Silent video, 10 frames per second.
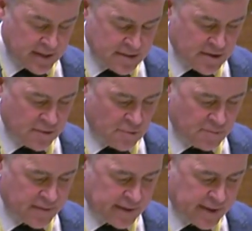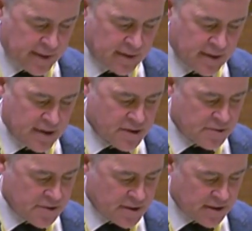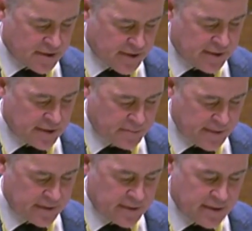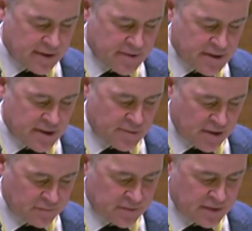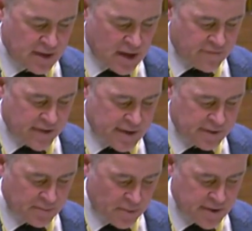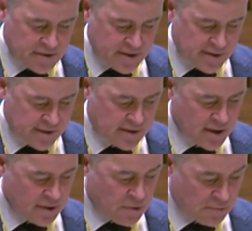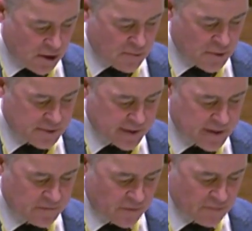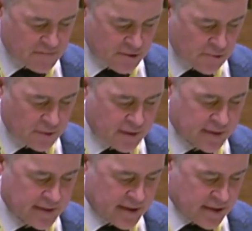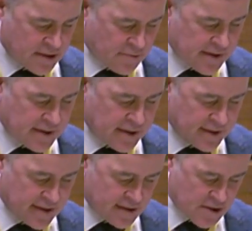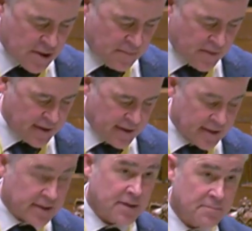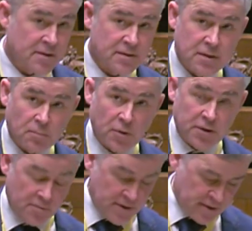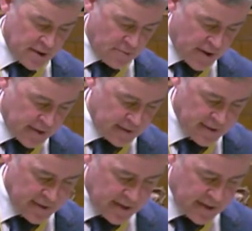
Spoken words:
installed per year. So in just a 3-year period, that means the equivalent of a Hinkley Point C will come online from solar. It's quicker, it's cheaper, and it can be deployed where required,